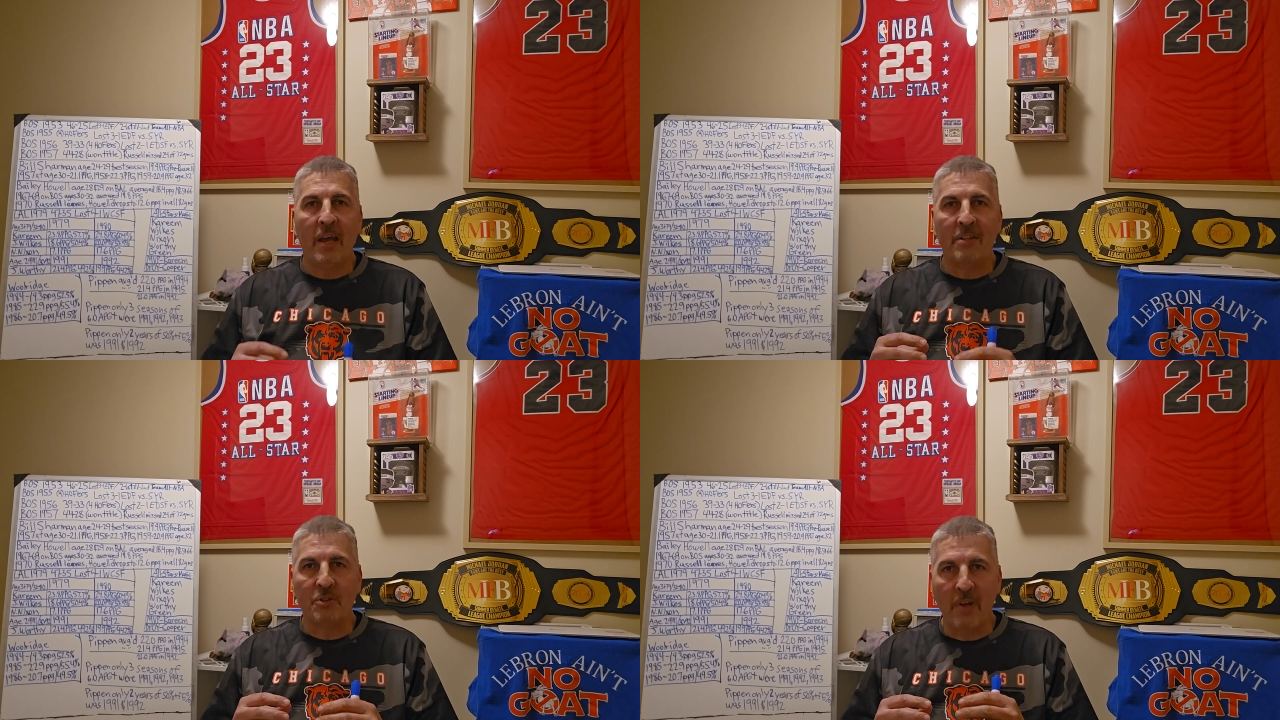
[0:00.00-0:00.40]

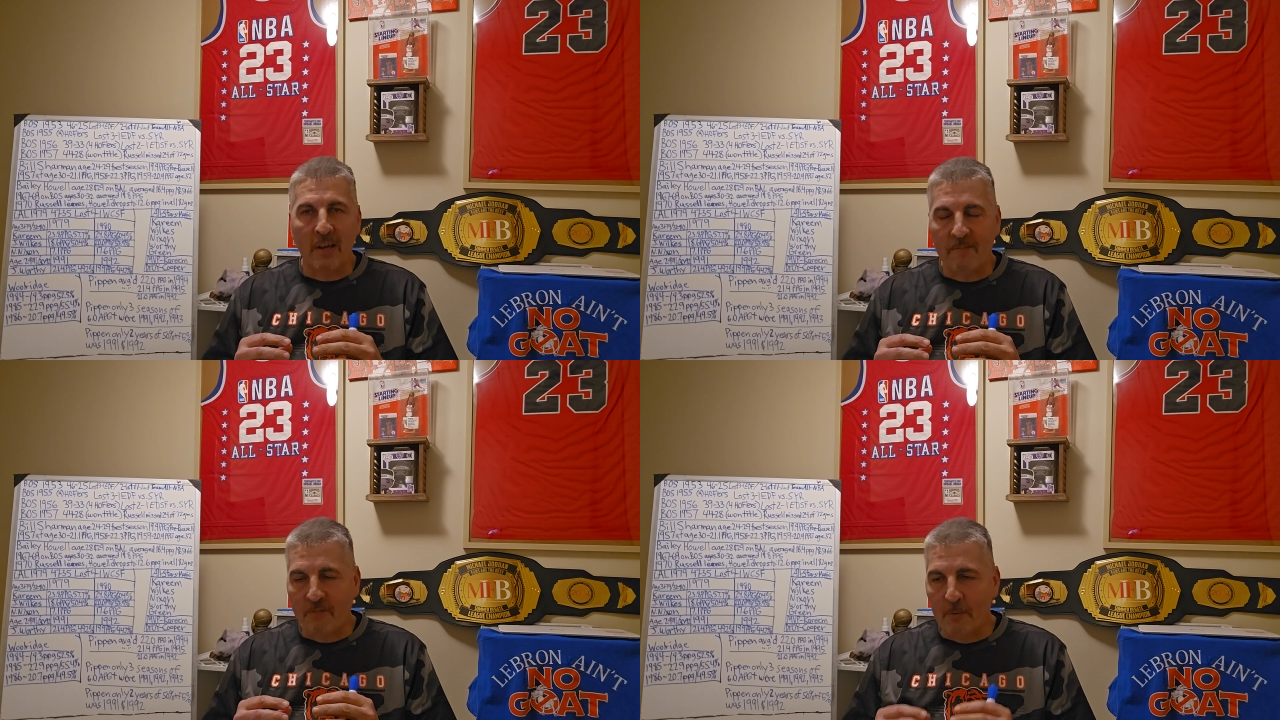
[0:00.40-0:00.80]

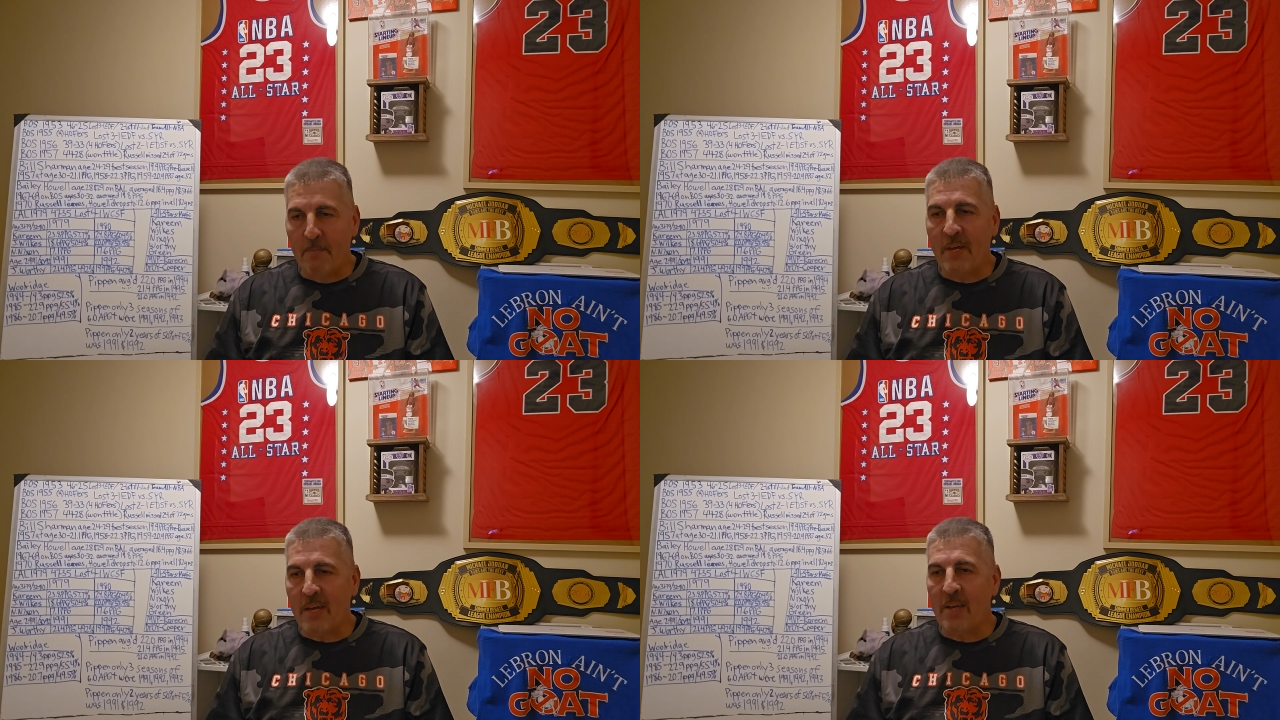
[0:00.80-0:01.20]
And for
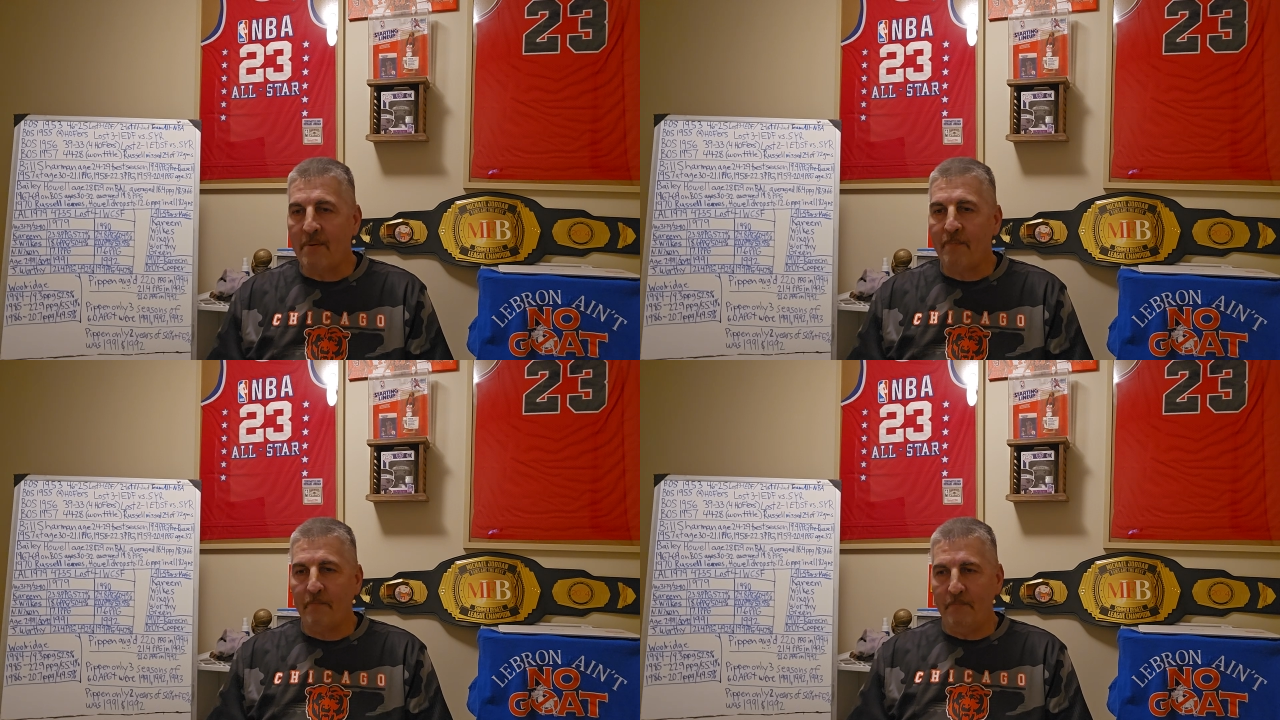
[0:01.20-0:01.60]

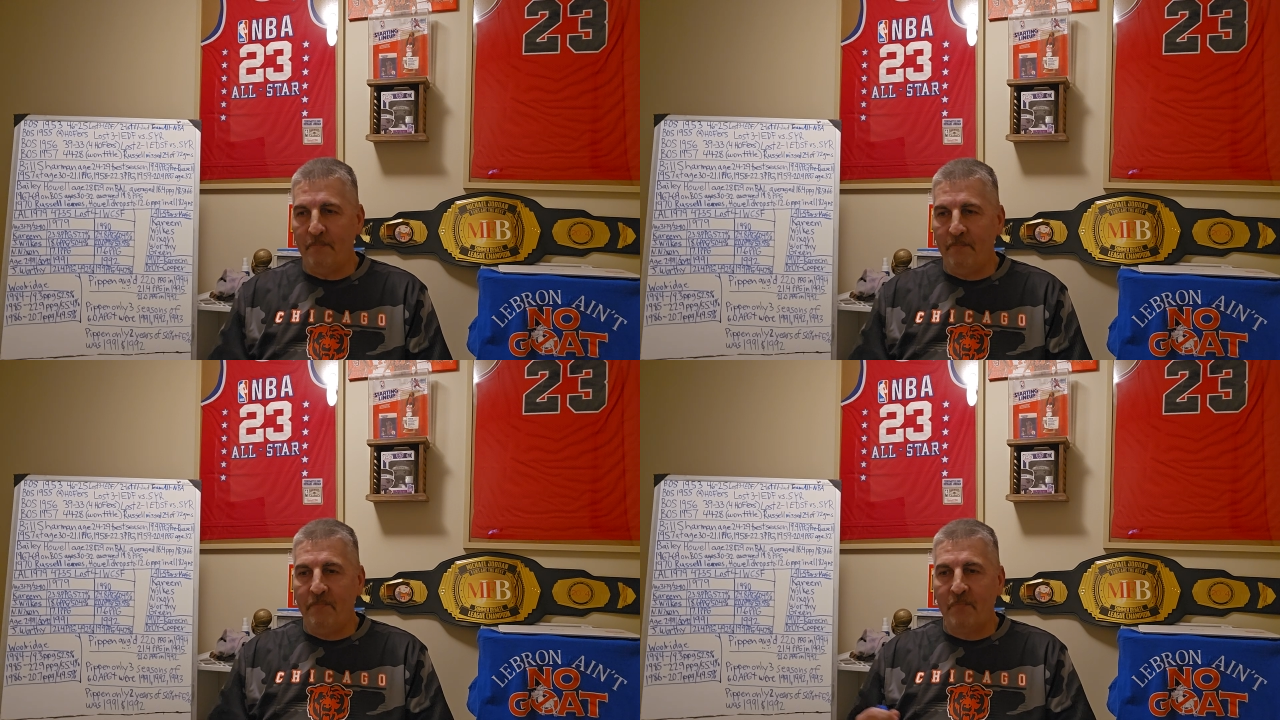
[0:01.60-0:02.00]
me,
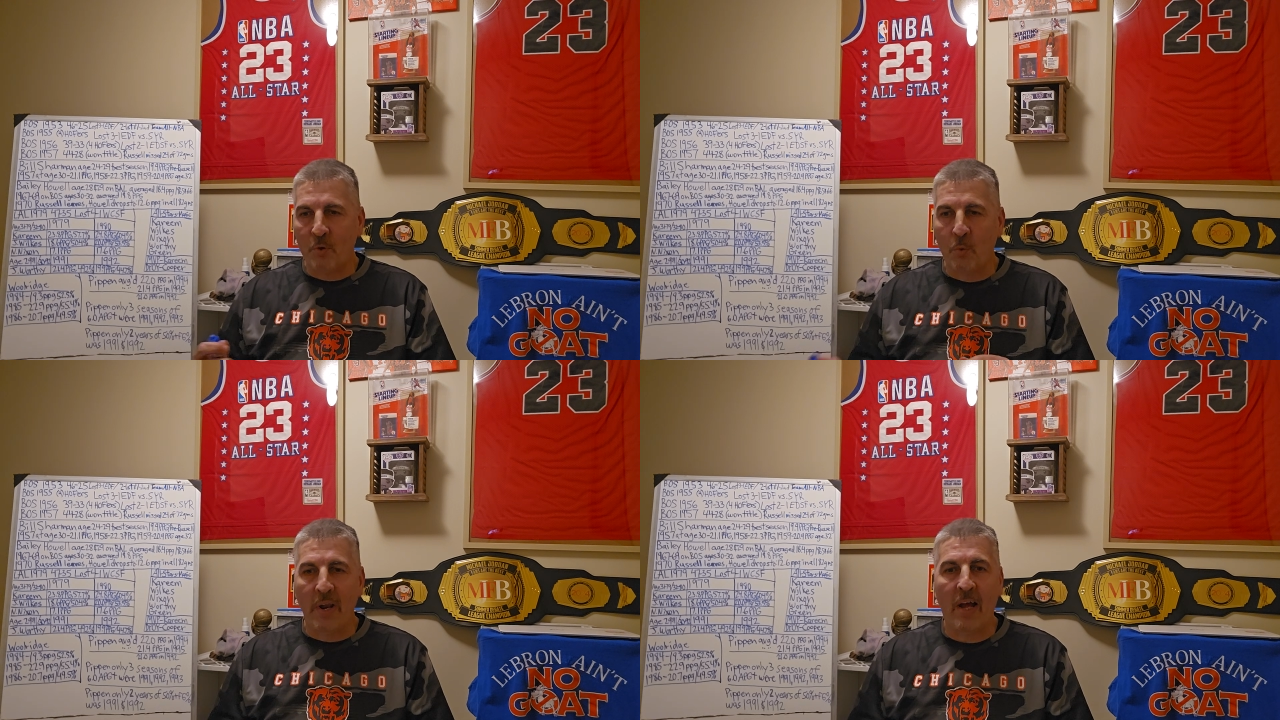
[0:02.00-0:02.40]

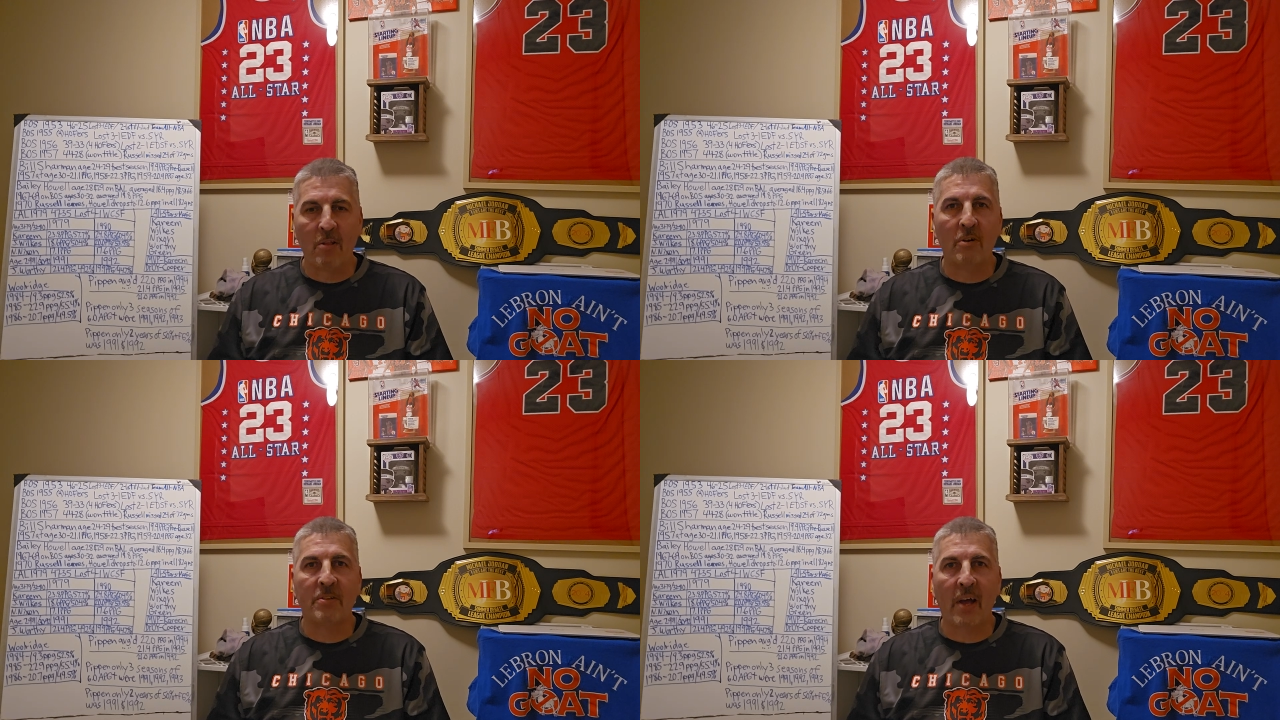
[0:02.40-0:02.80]
when I
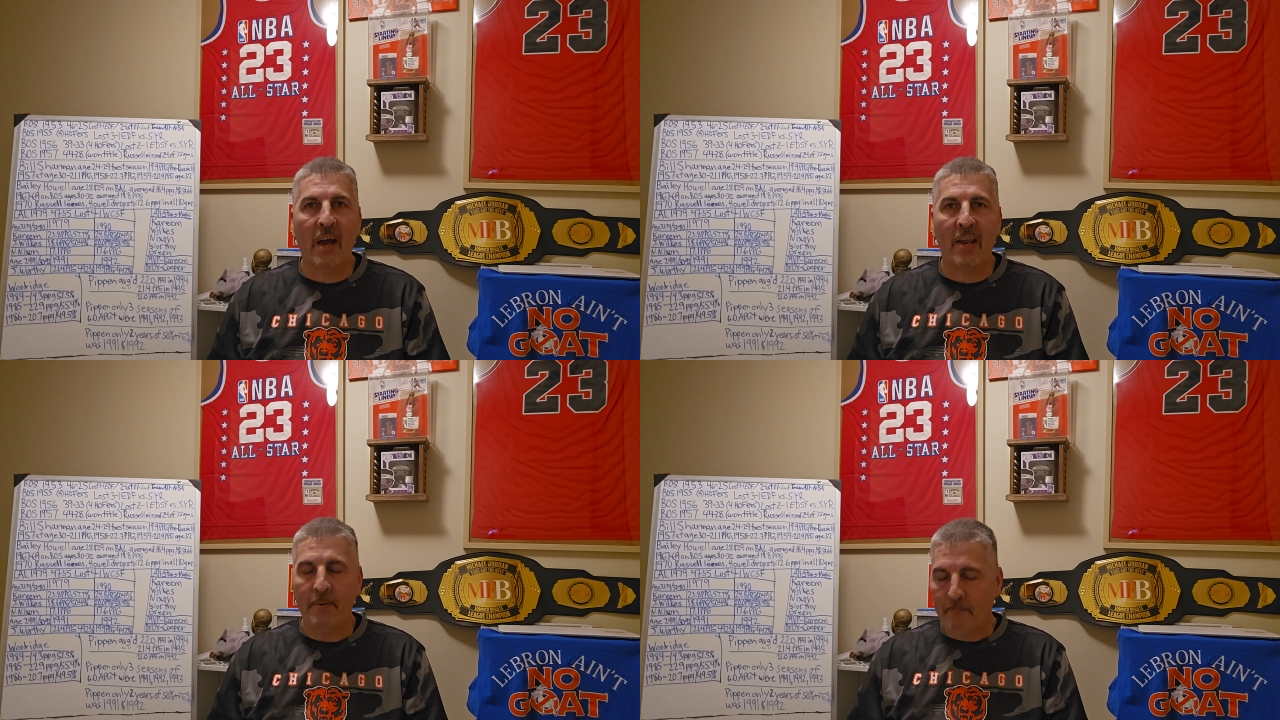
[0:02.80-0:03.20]
looked
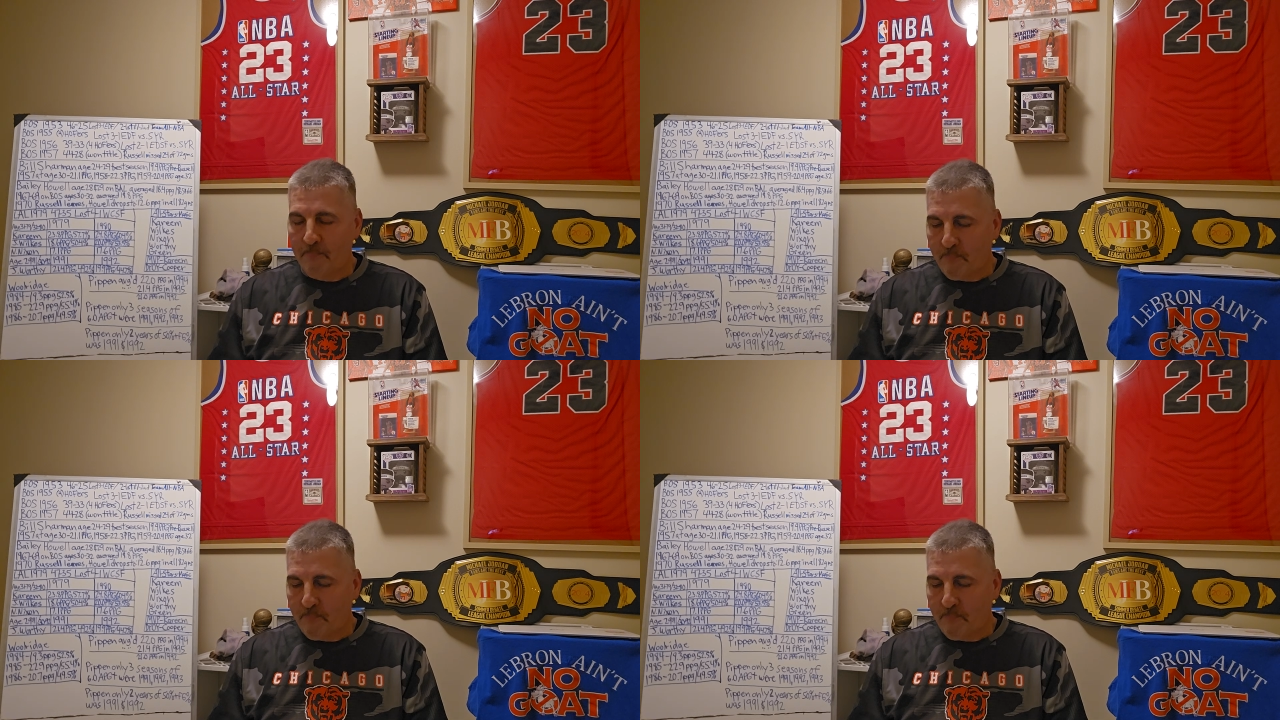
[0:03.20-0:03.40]
at it,